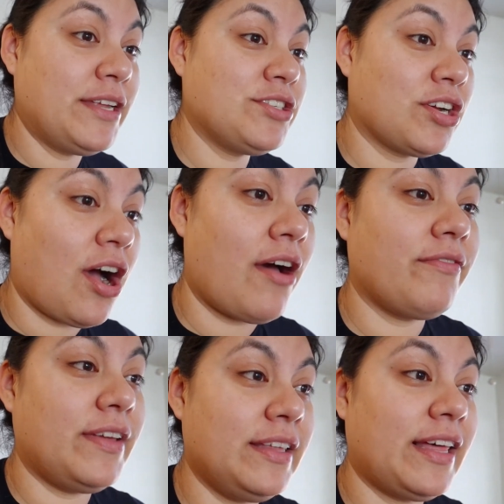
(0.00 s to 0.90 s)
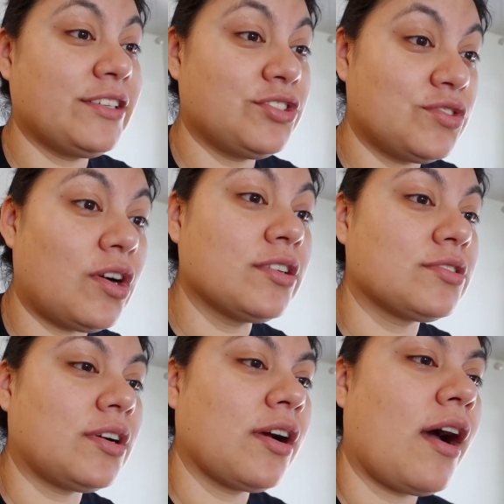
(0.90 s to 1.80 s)
coffee, like strong
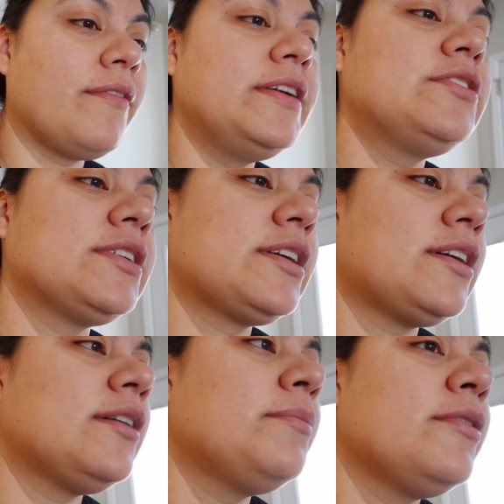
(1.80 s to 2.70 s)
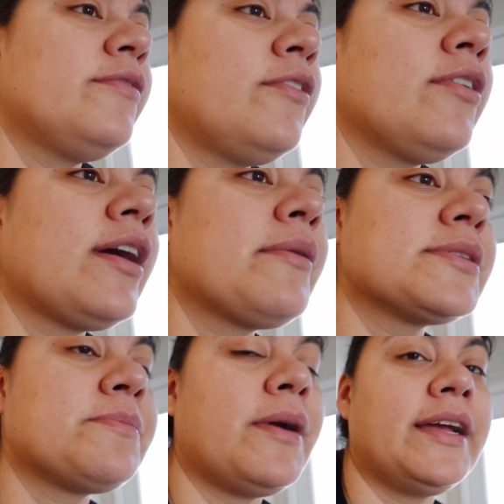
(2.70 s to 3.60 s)
coffee drinker before I
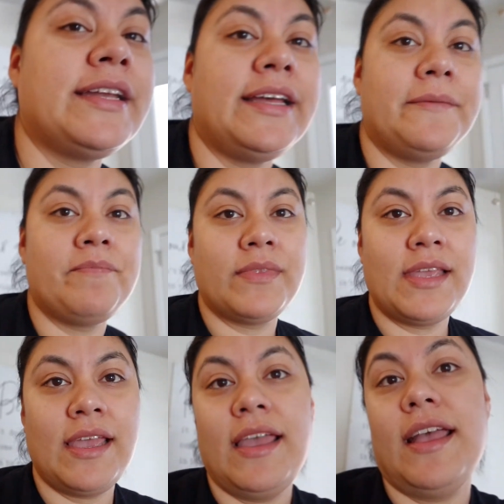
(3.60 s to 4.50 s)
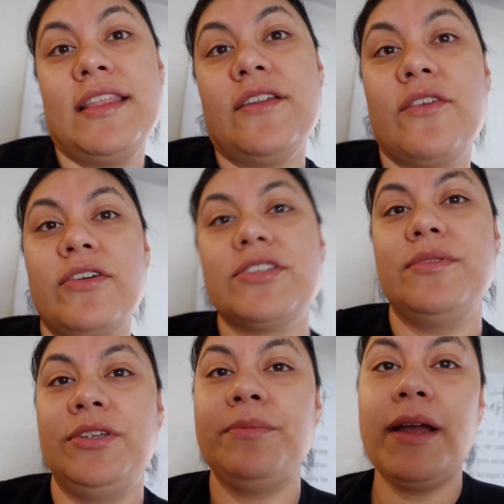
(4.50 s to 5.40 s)
was pregnant. And then of course
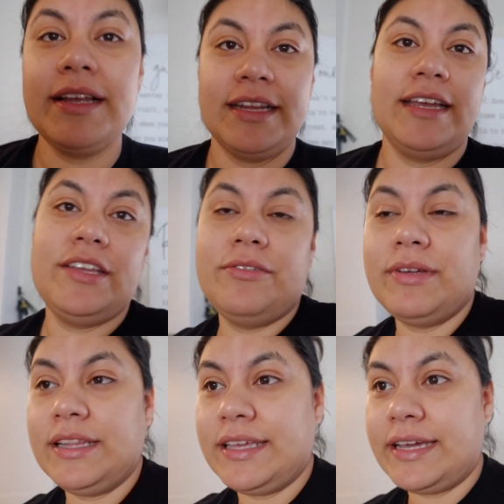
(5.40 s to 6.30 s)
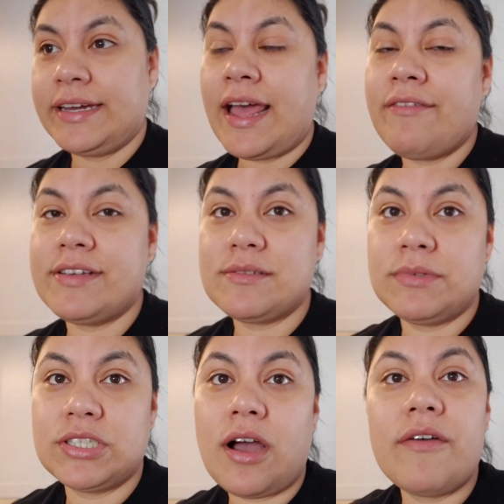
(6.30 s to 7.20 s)
when you're pregnant, you really can't have as
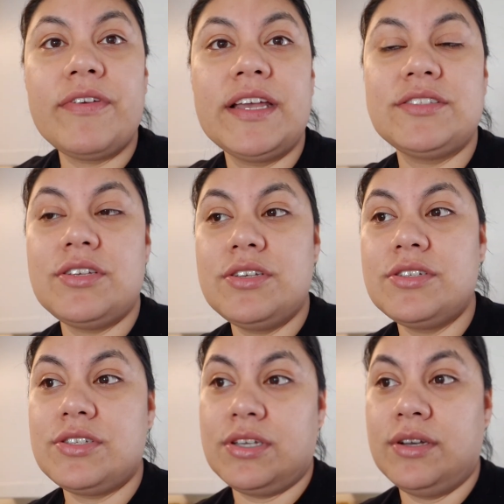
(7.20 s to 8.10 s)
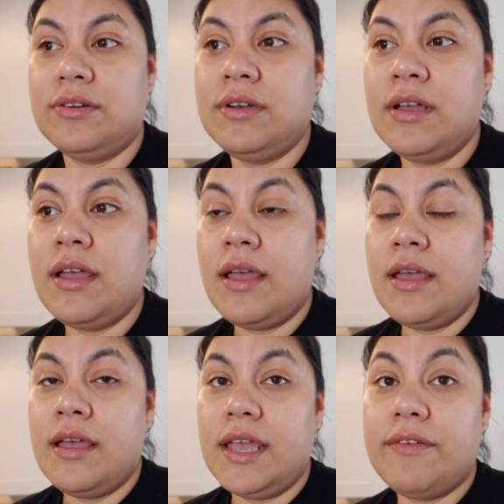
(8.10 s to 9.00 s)
much coffee as you used to.
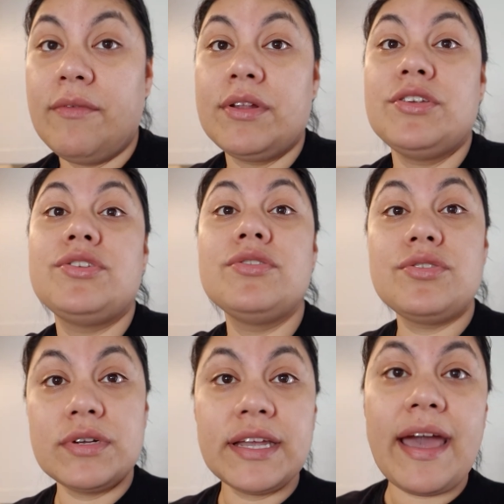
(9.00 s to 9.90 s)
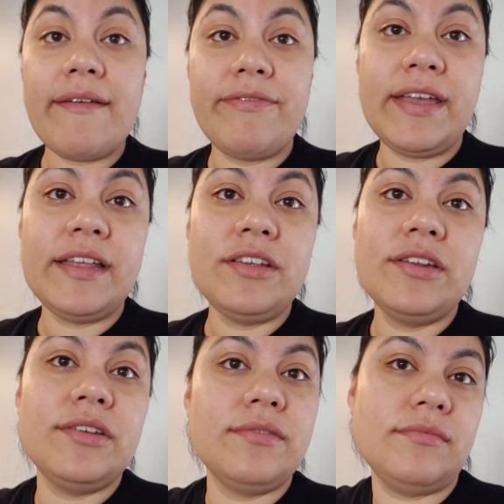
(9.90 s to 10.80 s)
Even when you do drink caffeine,
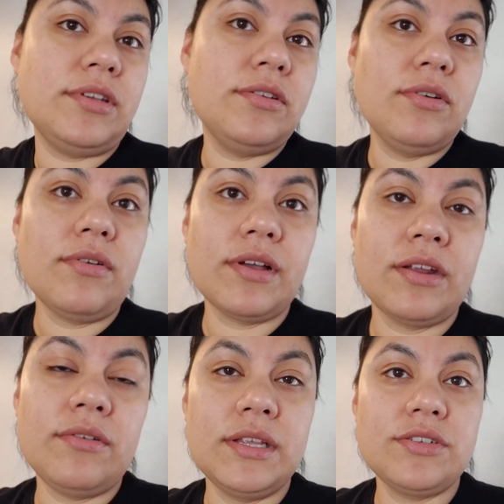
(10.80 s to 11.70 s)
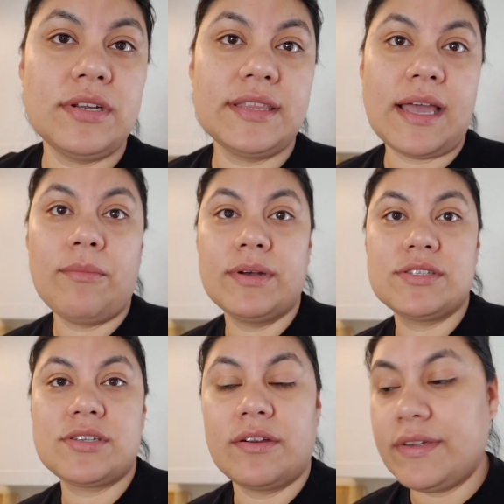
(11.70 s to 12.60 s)
you can only drink that 1
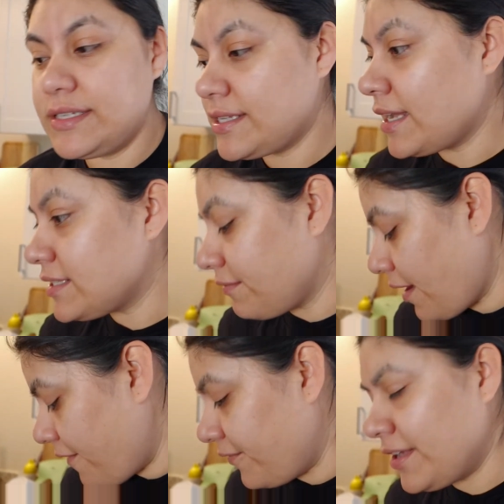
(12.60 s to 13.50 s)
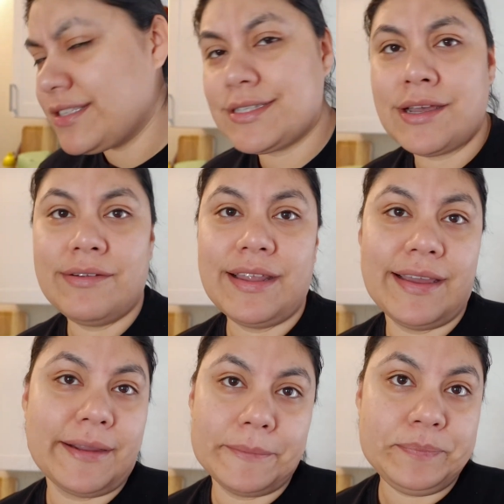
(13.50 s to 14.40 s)
serving size of caffeine. So like